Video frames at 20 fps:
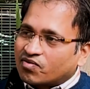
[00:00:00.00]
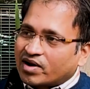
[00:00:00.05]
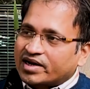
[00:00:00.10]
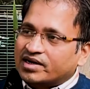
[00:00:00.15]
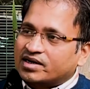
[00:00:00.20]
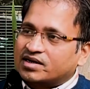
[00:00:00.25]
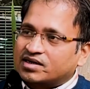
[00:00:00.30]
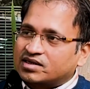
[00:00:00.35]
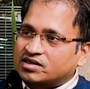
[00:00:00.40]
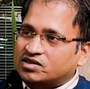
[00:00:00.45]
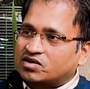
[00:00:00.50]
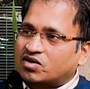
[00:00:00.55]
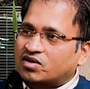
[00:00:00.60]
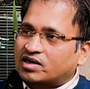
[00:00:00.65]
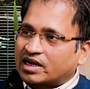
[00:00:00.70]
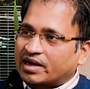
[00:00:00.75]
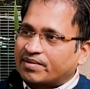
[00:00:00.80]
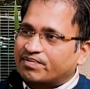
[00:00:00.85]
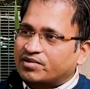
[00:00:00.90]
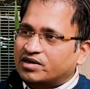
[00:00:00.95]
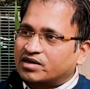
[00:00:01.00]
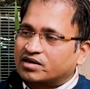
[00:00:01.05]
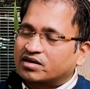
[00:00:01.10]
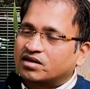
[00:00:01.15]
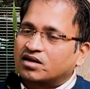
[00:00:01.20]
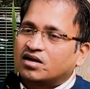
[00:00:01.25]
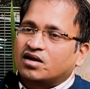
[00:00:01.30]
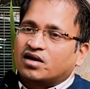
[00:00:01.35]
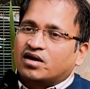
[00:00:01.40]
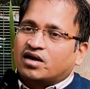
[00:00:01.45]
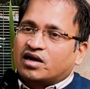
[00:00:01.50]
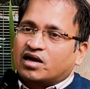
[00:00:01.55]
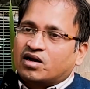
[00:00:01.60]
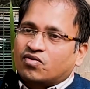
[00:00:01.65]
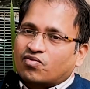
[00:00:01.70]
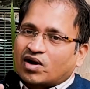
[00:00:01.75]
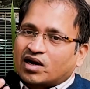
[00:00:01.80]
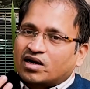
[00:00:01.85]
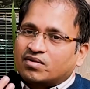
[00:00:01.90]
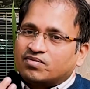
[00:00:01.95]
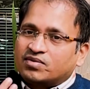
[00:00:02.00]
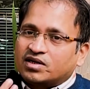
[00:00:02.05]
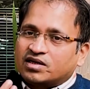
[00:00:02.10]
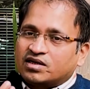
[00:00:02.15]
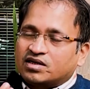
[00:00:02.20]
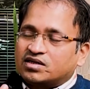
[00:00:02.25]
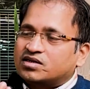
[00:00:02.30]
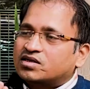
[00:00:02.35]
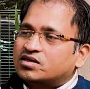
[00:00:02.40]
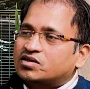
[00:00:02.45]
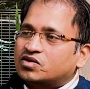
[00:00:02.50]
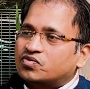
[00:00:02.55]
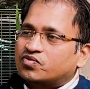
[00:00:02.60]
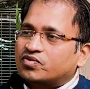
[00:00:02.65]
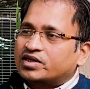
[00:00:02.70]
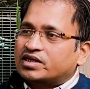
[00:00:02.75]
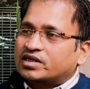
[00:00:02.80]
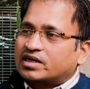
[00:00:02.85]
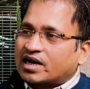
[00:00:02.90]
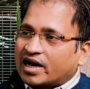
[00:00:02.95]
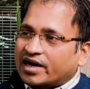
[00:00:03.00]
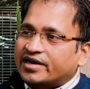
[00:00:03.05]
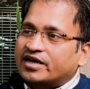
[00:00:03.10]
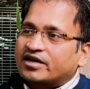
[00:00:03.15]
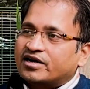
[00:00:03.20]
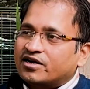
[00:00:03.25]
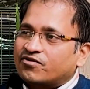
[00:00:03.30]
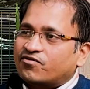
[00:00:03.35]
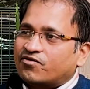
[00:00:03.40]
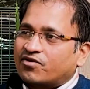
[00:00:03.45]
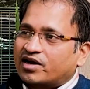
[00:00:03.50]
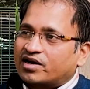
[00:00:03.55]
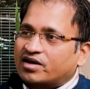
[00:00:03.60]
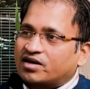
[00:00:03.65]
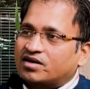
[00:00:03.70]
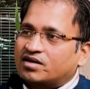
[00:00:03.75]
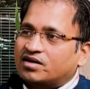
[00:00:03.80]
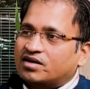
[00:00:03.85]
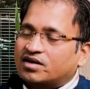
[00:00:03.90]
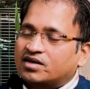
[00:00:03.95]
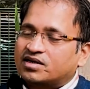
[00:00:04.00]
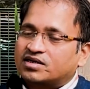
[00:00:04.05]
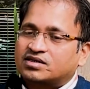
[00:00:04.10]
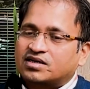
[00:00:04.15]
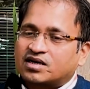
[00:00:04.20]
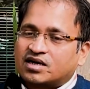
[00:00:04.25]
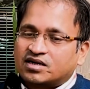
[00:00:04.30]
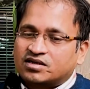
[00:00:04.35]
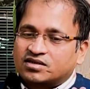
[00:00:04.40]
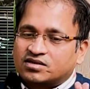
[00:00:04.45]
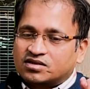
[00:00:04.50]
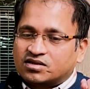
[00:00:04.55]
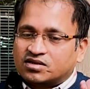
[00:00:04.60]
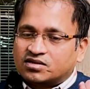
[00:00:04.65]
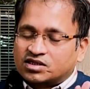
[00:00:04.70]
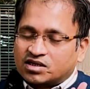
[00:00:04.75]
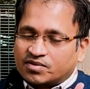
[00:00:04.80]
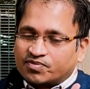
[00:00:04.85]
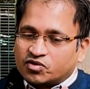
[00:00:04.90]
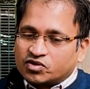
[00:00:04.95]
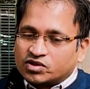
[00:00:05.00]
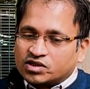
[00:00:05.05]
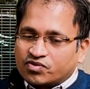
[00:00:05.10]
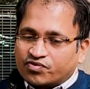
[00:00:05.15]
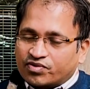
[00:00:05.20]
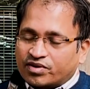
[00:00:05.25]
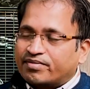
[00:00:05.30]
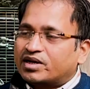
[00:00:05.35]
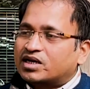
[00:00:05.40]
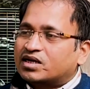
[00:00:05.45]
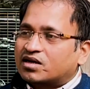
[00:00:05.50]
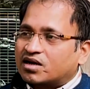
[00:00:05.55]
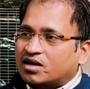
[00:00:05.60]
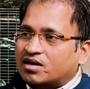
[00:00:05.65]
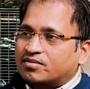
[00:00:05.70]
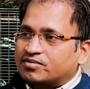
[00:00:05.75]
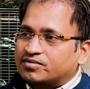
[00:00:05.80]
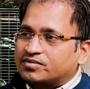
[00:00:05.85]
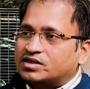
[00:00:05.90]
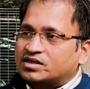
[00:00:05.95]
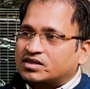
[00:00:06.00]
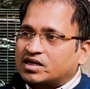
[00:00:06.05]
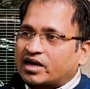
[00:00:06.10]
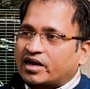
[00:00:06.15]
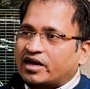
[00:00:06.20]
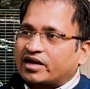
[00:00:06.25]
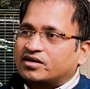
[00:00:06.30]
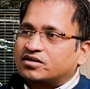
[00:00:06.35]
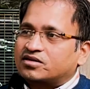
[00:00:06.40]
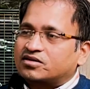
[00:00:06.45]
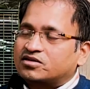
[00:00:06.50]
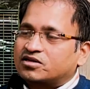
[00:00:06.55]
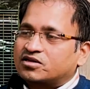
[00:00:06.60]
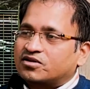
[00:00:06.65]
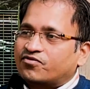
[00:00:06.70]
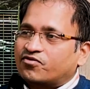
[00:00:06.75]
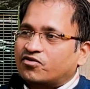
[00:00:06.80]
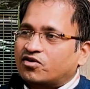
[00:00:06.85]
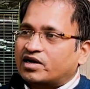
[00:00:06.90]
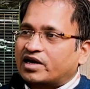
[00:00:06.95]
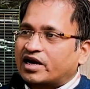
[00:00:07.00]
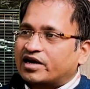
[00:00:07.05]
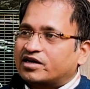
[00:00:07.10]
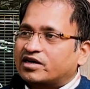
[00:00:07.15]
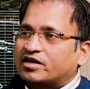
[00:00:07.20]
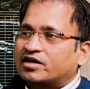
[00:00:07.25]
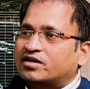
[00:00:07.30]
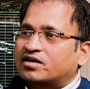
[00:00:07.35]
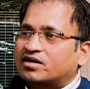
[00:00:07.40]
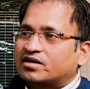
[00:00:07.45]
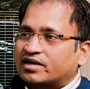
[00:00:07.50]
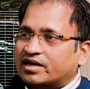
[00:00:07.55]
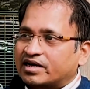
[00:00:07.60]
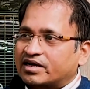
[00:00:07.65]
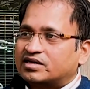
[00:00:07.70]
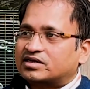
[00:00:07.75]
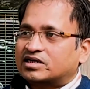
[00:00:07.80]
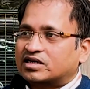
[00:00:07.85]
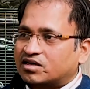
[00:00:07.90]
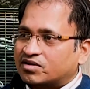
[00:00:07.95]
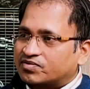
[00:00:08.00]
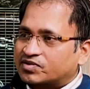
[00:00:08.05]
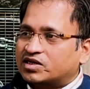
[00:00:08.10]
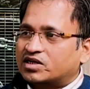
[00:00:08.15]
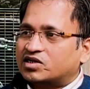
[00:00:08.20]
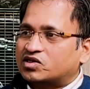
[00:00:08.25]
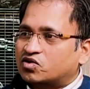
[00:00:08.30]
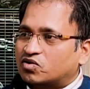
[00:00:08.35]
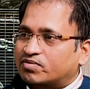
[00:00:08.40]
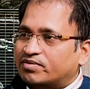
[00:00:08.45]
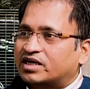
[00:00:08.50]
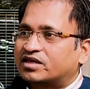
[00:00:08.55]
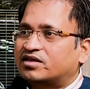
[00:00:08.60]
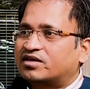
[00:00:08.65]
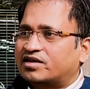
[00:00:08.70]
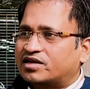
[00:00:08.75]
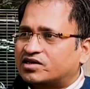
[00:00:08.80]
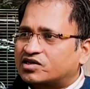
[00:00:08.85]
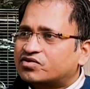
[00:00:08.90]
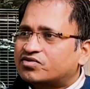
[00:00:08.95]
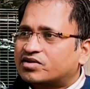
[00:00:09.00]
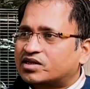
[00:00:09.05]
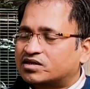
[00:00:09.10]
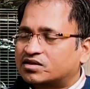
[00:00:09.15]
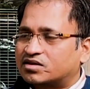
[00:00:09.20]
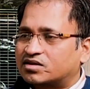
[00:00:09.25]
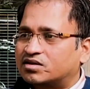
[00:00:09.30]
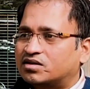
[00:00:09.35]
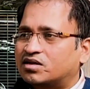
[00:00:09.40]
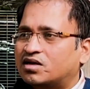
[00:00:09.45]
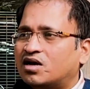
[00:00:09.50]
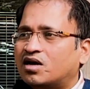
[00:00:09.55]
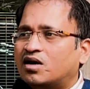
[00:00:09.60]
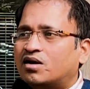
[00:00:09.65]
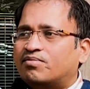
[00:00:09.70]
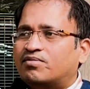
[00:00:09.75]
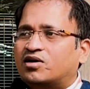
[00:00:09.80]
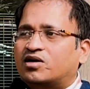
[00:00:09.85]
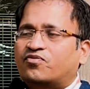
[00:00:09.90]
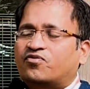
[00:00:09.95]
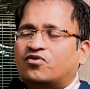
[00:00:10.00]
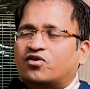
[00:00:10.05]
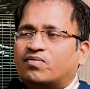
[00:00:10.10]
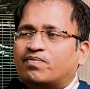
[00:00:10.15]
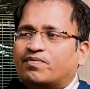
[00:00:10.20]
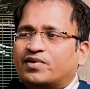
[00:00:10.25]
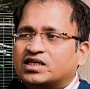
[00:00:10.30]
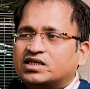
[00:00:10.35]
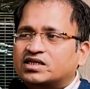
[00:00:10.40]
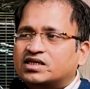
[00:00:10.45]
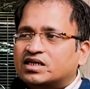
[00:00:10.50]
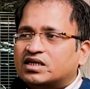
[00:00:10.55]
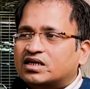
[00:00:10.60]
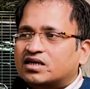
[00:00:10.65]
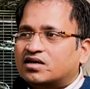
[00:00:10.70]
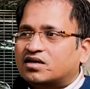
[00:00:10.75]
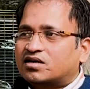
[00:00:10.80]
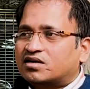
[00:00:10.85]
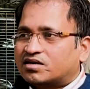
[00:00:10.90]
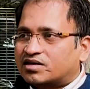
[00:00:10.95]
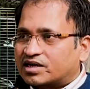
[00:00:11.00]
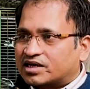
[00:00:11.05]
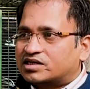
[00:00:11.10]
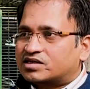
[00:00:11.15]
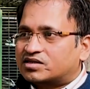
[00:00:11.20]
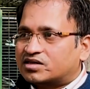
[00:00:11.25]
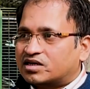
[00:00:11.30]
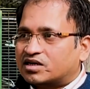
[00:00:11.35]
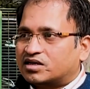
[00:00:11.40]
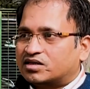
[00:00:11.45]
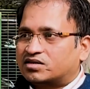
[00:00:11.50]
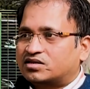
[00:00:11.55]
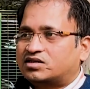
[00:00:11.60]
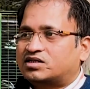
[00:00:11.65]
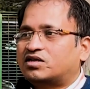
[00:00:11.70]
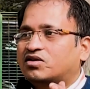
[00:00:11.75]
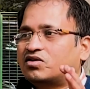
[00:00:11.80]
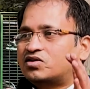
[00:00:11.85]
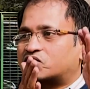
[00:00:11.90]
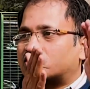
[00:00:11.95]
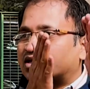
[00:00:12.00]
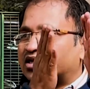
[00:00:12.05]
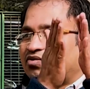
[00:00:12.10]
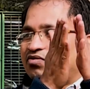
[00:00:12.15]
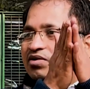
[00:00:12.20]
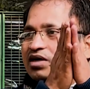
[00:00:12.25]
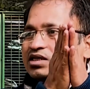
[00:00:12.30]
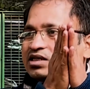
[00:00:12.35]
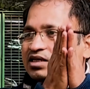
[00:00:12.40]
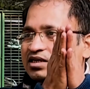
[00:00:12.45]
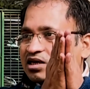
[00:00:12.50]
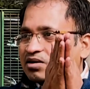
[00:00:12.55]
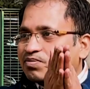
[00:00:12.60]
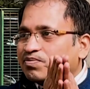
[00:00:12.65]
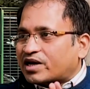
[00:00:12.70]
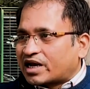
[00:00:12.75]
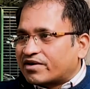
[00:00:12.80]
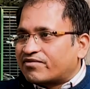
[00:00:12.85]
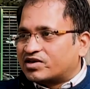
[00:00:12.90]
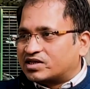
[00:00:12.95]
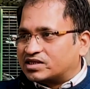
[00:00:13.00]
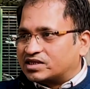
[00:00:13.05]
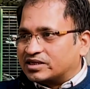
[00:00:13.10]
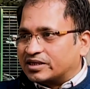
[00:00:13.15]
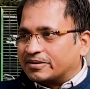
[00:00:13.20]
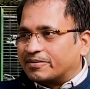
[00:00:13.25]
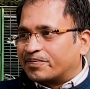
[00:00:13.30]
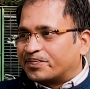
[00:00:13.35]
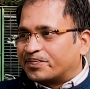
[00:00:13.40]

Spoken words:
it is not happening. And one of the reasons we identified is that suppose a woman comes and for antenatal care checkup she has to make the registration, but for basic testing she also requires certain privacy.